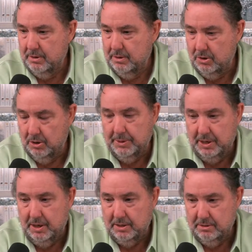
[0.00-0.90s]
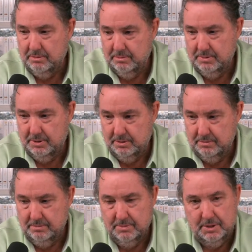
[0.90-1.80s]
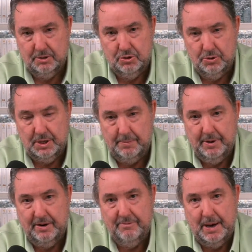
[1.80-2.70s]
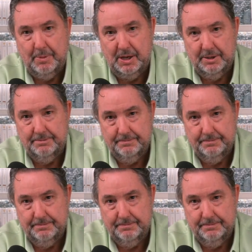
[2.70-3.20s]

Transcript: Yirmiah tells you to come out of Babylon.